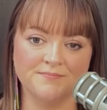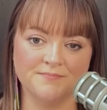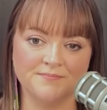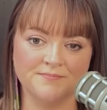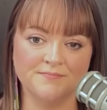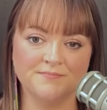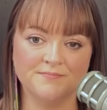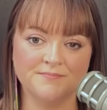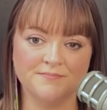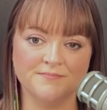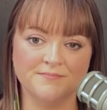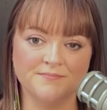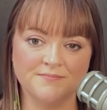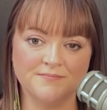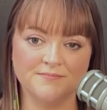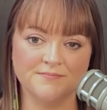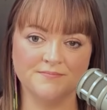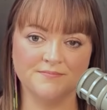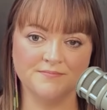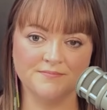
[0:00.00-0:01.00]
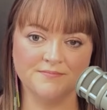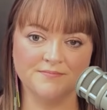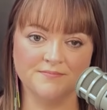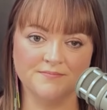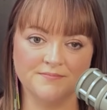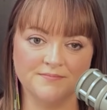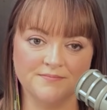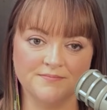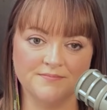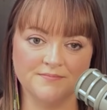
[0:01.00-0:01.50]

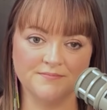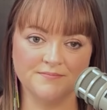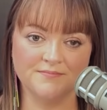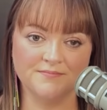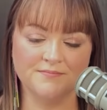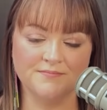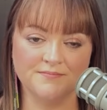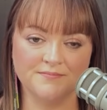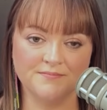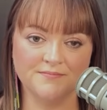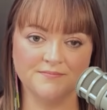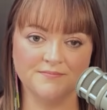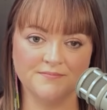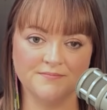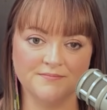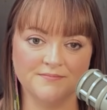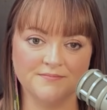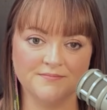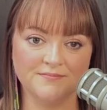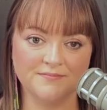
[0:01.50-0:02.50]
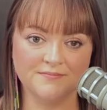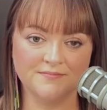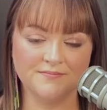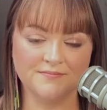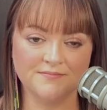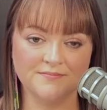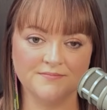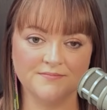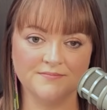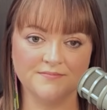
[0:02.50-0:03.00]

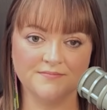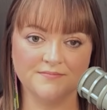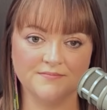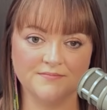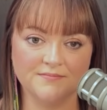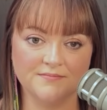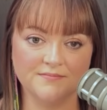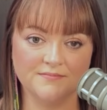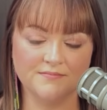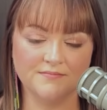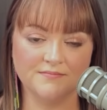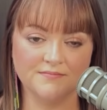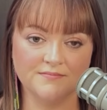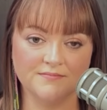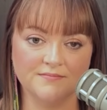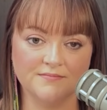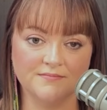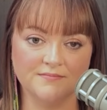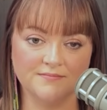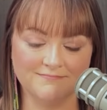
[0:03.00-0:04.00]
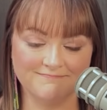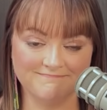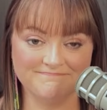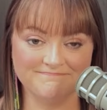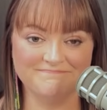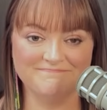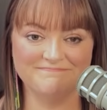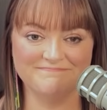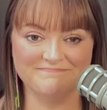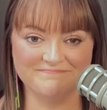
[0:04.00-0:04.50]

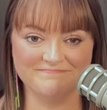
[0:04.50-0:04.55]
No words are spoken by the person on screen.